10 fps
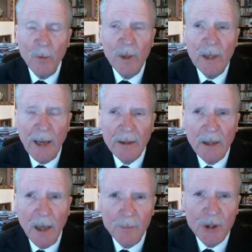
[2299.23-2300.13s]
We
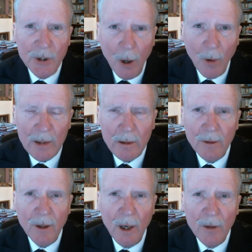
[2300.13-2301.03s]
can't come to know it.
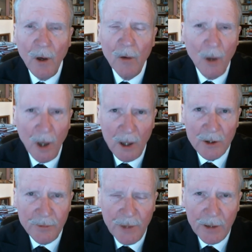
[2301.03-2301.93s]
There are no
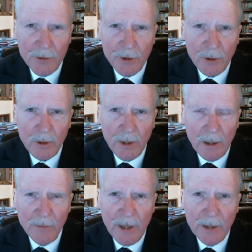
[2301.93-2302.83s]
laws of nature
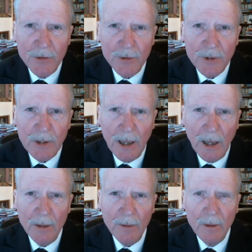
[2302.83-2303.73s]
and of nature's
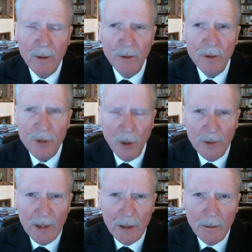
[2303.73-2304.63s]
God. There's
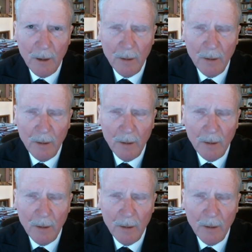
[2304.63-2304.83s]
only